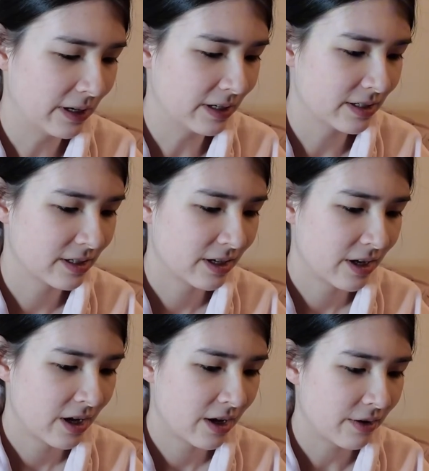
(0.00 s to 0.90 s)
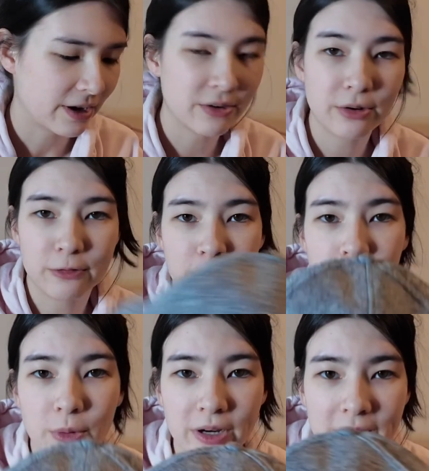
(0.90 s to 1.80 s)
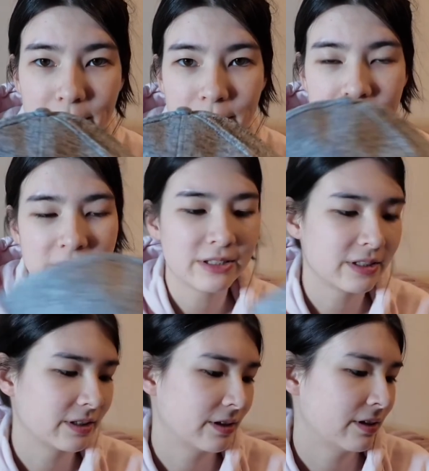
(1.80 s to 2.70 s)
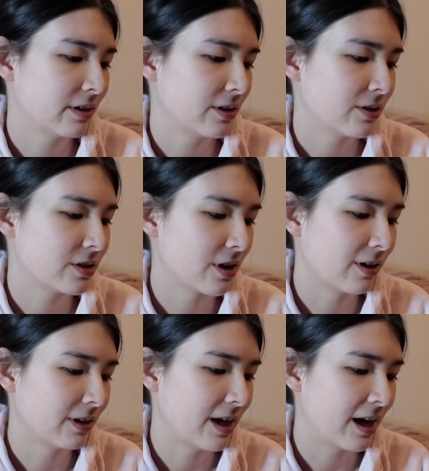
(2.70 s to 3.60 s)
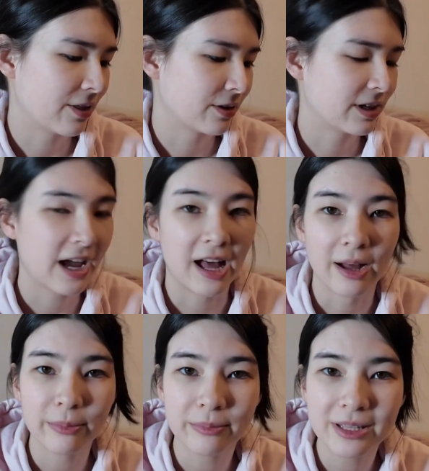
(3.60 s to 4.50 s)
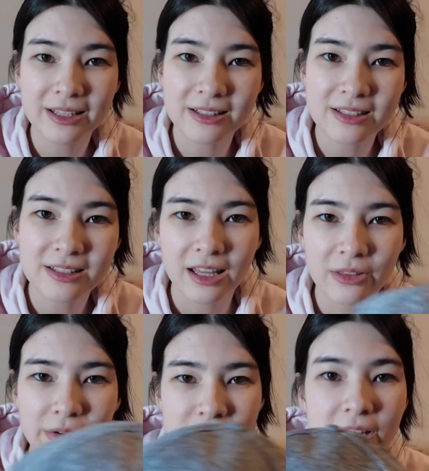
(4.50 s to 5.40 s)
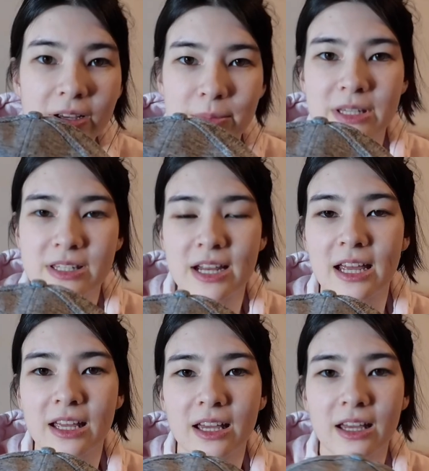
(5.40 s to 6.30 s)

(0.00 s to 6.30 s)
it is. I don't know what 4 imprint solid heathered cap means. It looks like a mistake.